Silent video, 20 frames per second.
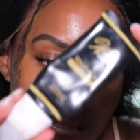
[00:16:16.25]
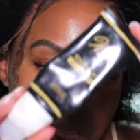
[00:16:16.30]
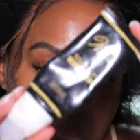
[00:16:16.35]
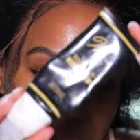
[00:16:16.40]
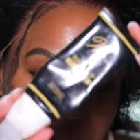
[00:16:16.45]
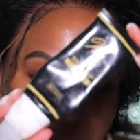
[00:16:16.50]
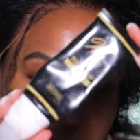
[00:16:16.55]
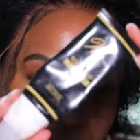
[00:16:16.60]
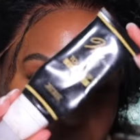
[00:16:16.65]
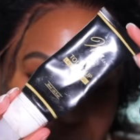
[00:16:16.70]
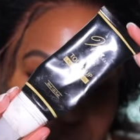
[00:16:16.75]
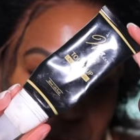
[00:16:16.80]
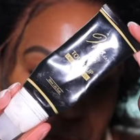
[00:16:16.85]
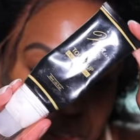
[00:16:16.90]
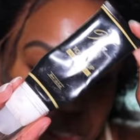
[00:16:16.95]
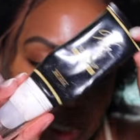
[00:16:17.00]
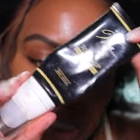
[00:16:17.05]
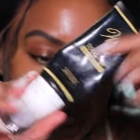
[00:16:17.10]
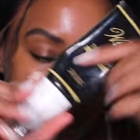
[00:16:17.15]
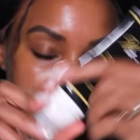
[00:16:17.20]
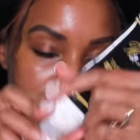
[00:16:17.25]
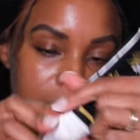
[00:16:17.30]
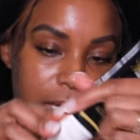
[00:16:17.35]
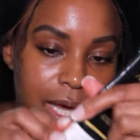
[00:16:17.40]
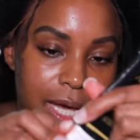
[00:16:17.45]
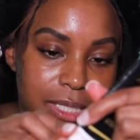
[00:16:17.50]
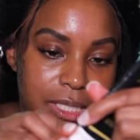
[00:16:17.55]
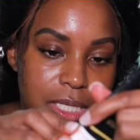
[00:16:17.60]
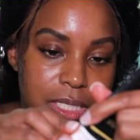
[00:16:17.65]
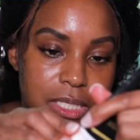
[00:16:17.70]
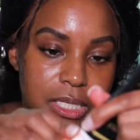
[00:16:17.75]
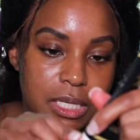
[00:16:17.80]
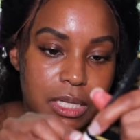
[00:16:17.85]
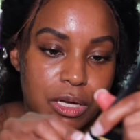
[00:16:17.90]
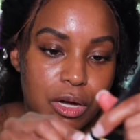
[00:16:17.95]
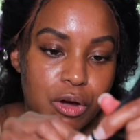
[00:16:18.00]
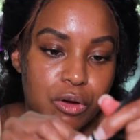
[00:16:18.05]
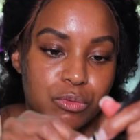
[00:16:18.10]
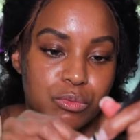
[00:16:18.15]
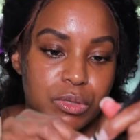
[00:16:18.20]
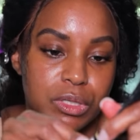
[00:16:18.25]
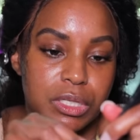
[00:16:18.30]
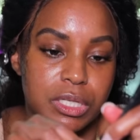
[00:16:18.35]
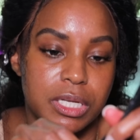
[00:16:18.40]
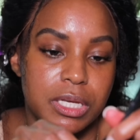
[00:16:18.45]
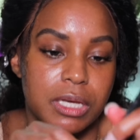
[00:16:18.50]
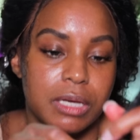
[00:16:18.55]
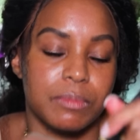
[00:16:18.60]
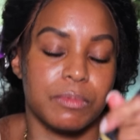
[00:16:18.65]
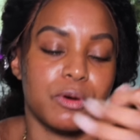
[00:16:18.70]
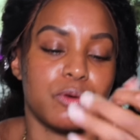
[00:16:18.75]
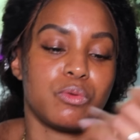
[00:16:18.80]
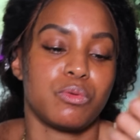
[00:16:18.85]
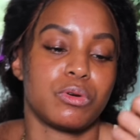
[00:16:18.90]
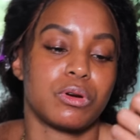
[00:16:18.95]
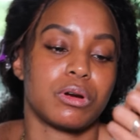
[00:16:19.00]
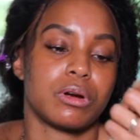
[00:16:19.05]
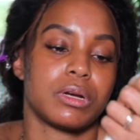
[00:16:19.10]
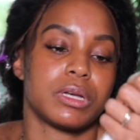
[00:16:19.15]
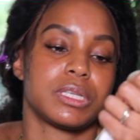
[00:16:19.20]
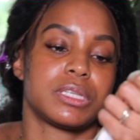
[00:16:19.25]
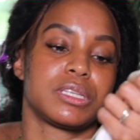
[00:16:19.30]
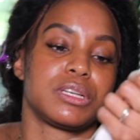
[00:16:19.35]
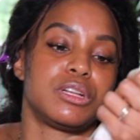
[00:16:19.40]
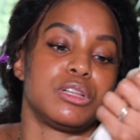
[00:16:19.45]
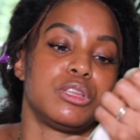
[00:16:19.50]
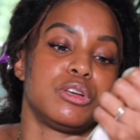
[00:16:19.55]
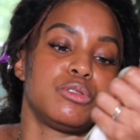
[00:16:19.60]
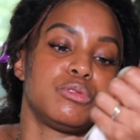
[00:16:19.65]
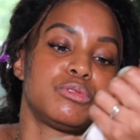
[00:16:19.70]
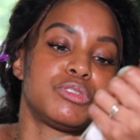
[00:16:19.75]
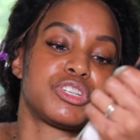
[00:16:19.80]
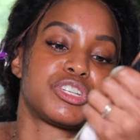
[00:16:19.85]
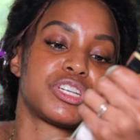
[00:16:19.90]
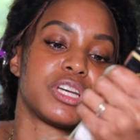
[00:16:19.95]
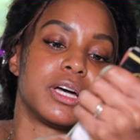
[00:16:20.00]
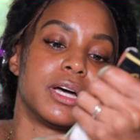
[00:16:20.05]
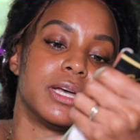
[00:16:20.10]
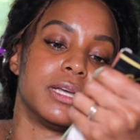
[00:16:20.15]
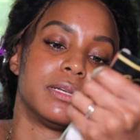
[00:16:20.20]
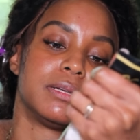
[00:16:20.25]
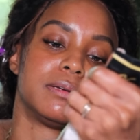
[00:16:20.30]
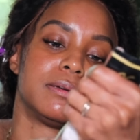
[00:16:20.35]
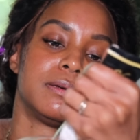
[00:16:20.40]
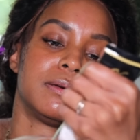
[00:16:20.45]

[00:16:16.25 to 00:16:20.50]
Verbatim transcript: Love using this. It has a silicone tip. Oh, girl, it's glued shut.